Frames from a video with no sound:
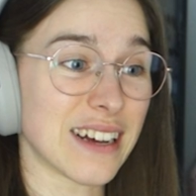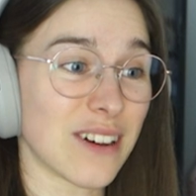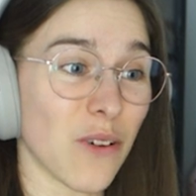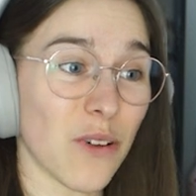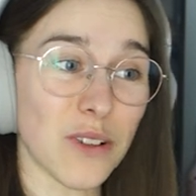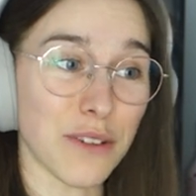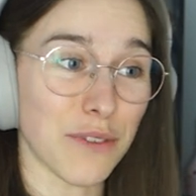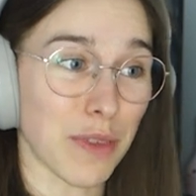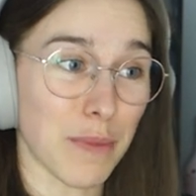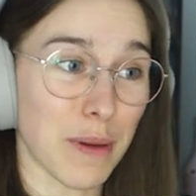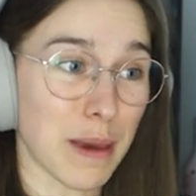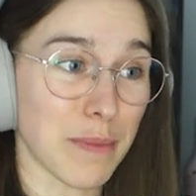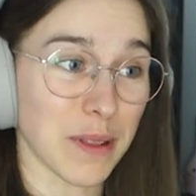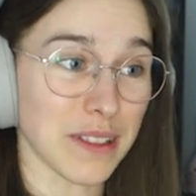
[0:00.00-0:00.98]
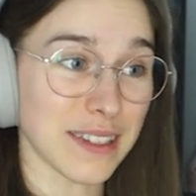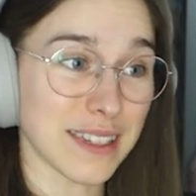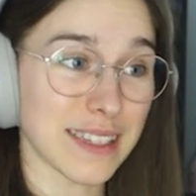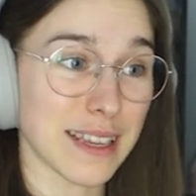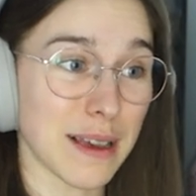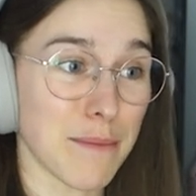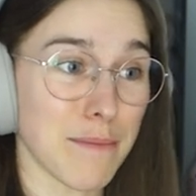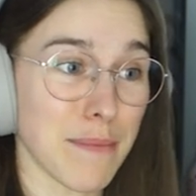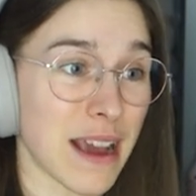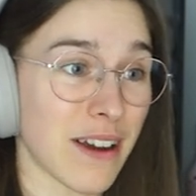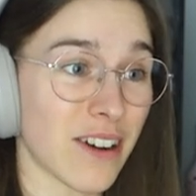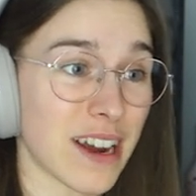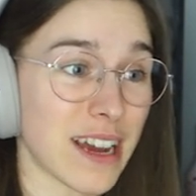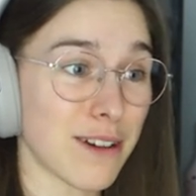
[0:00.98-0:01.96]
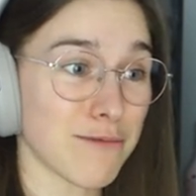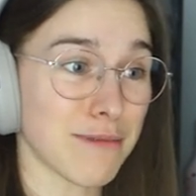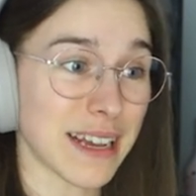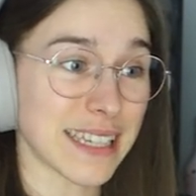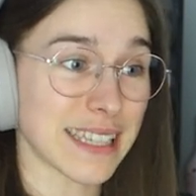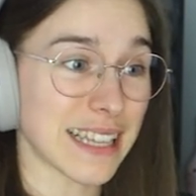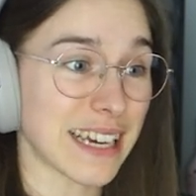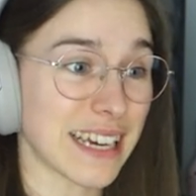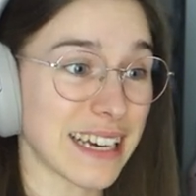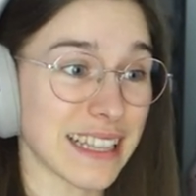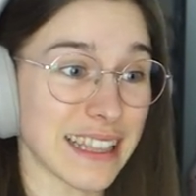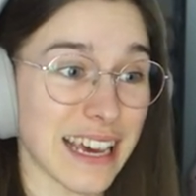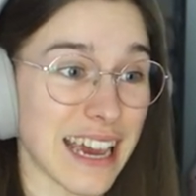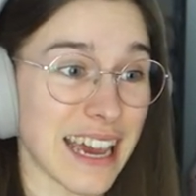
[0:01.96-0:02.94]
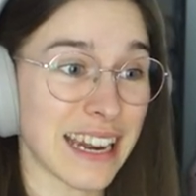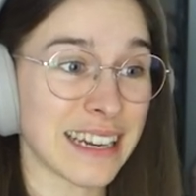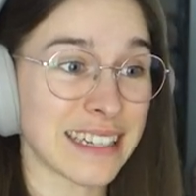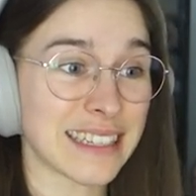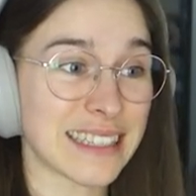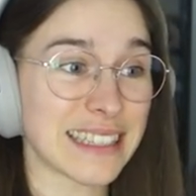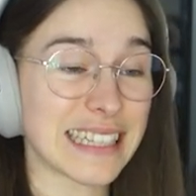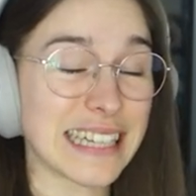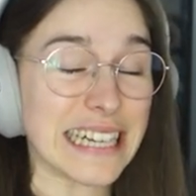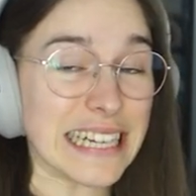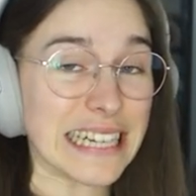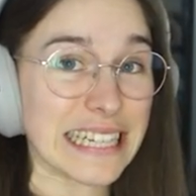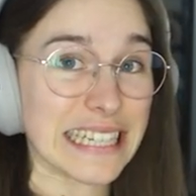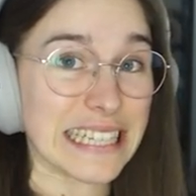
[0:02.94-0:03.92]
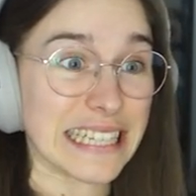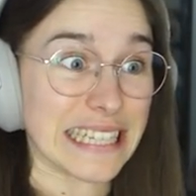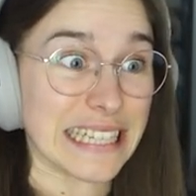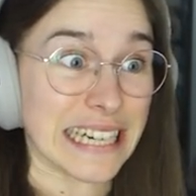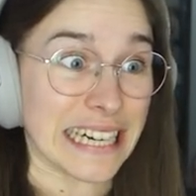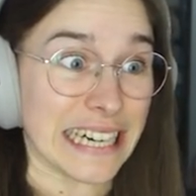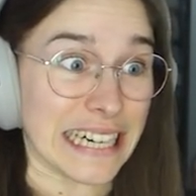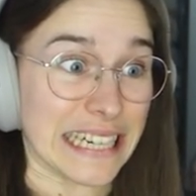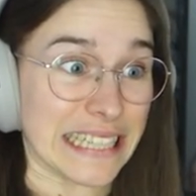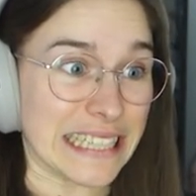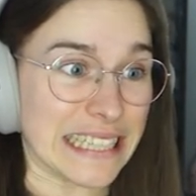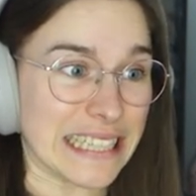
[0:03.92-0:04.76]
all of the peoples. Mary, Wesley, Glenn. Yeah.